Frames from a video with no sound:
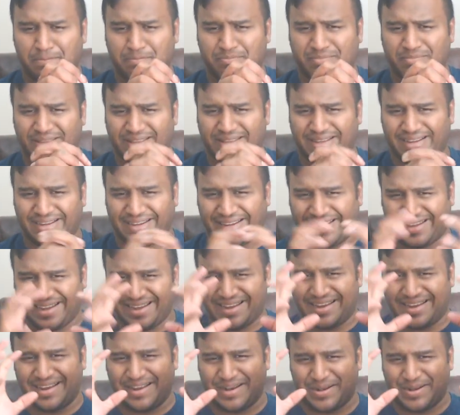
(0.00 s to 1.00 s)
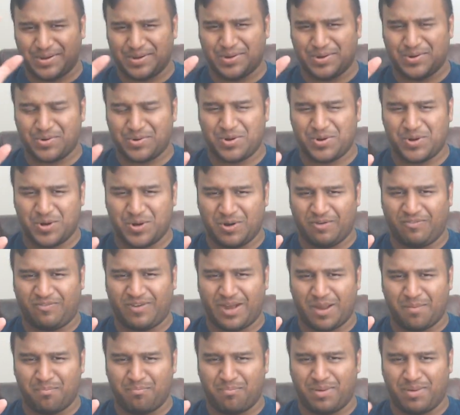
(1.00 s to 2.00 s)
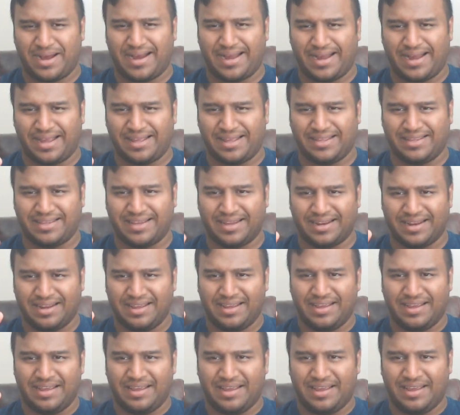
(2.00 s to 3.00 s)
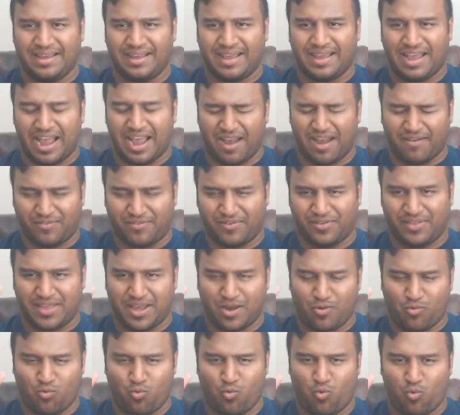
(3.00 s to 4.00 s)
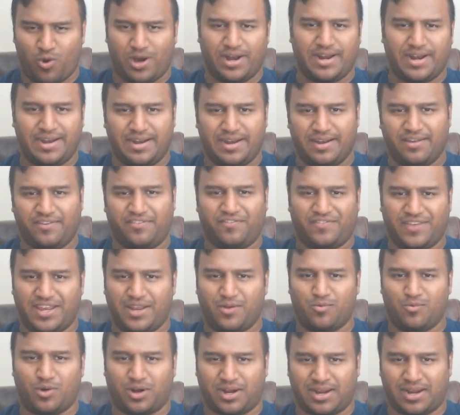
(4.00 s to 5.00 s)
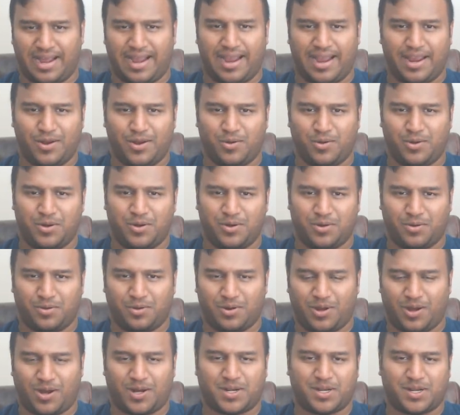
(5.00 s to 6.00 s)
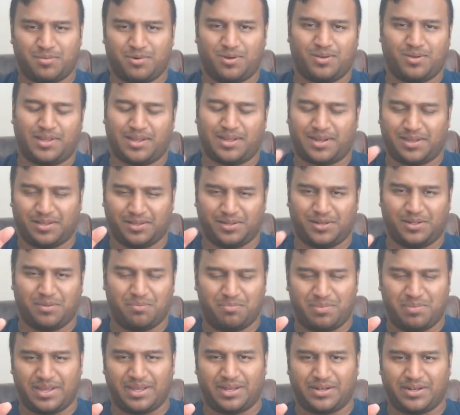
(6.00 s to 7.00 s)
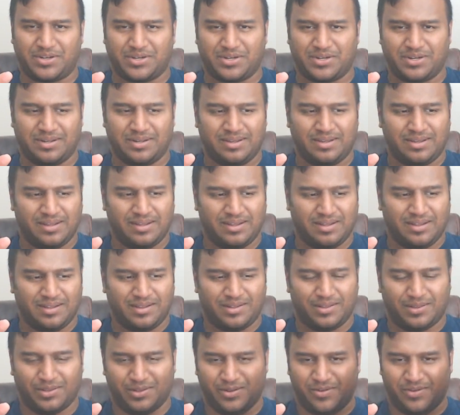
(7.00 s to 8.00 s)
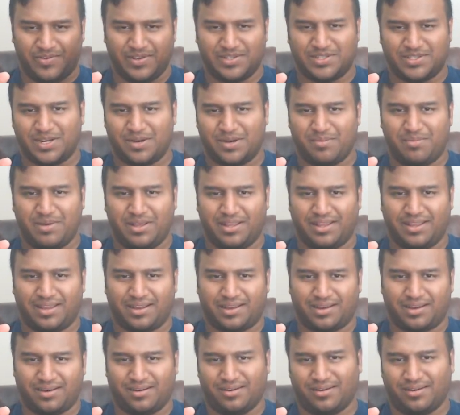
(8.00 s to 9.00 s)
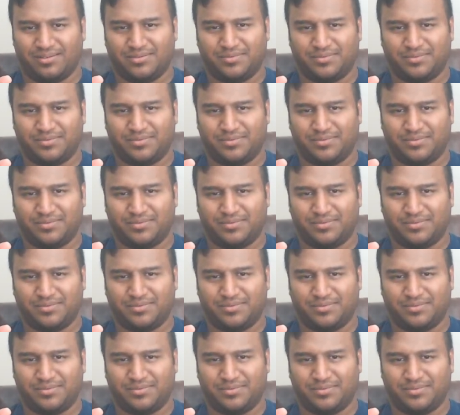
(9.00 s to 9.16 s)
again, I don't know if I buy that after that one defeat where Kaido, knocked him out like a little bitch, Luffy's gonna be like, oh,